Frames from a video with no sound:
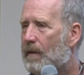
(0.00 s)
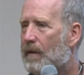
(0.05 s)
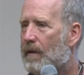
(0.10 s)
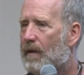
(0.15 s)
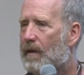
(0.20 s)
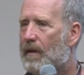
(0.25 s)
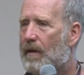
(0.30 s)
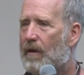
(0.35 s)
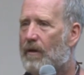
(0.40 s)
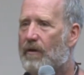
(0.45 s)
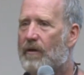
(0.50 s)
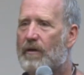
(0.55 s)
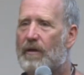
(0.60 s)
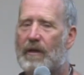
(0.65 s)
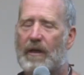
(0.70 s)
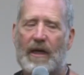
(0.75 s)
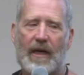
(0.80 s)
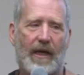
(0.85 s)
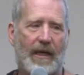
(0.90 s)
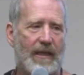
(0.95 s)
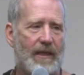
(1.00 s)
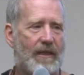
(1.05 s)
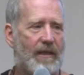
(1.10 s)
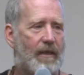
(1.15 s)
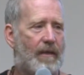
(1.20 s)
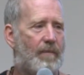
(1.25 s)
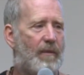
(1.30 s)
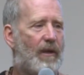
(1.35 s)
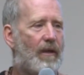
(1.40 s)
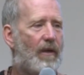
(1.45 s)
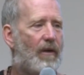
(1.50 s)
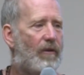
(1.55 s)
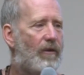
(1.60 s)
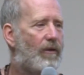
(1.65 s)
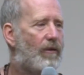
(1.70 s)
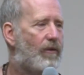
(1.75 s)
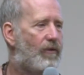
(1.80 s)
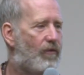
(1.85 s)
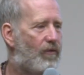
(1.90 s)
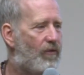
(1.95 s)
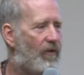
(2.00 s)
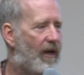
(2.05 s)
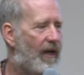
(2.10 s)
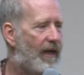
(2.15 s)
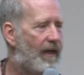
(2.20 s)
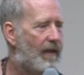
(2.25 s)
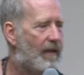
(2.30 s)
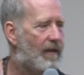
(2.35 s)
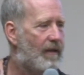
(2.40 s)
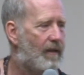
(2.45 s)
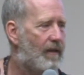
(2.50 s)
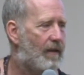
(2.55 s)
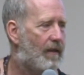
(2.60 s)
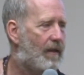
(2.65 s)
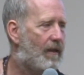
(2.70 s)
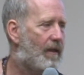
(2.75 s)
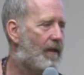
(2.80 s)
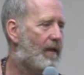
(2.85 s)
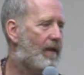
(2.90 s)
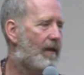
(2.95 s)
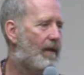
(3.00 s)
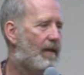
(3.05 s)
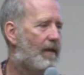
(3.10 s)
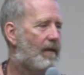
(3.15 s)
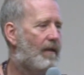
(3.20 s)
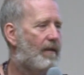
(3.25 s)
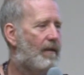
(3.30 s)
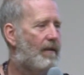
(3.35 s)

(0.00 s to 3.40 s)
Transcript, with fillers: a local custom, a local trait that,